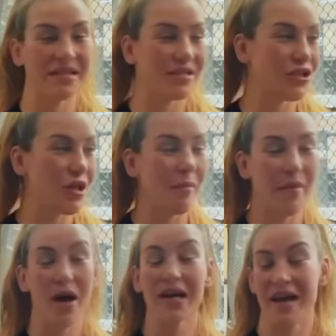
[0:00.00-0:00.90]
jump
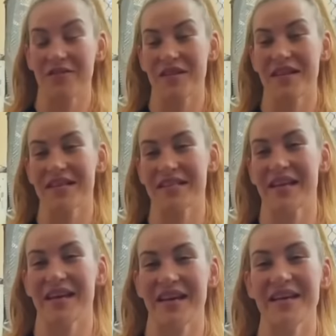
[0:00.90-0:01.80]
on after this
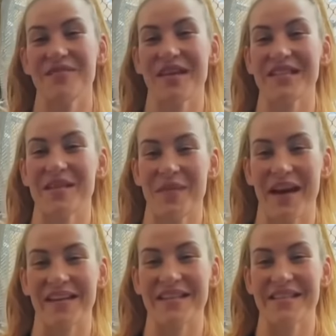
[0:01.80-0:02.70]
in wrestling
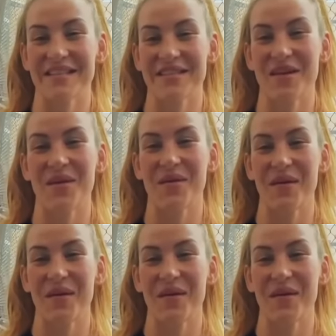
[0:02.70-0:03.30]
practice. So,